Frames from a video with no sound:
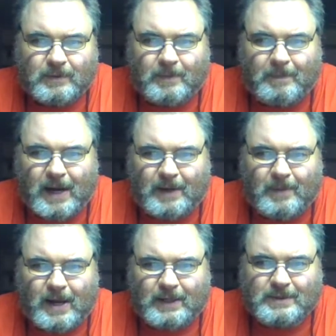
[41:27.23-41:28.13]
The
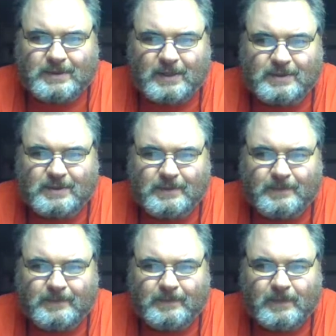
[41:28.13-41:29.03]
bottom line is this.
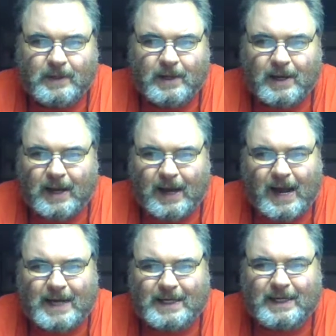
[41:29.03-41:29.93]

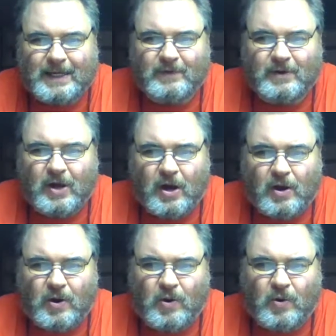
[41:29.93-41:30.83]
I didn't even
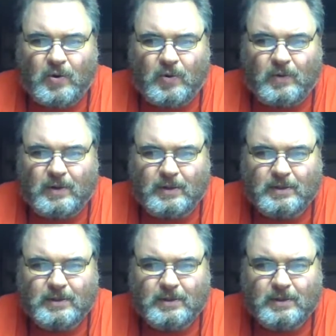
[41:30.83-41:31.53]
know.